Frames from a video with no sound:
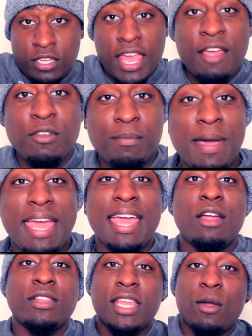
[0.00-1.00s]
to everybody
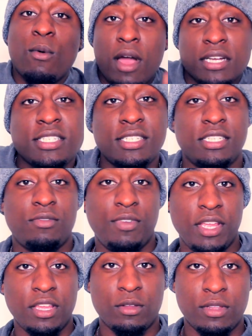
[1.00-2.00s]
out there watching this
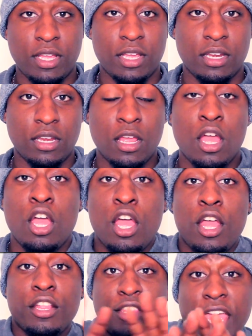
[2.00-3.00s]
video then.
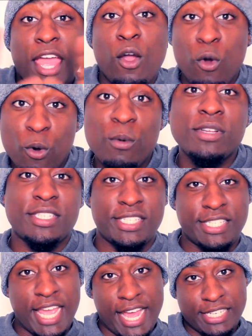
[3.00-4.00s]
Then who
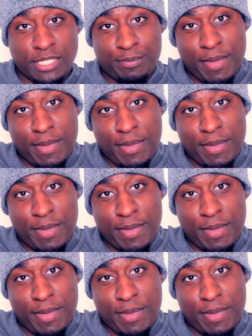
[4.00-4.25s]
was the stats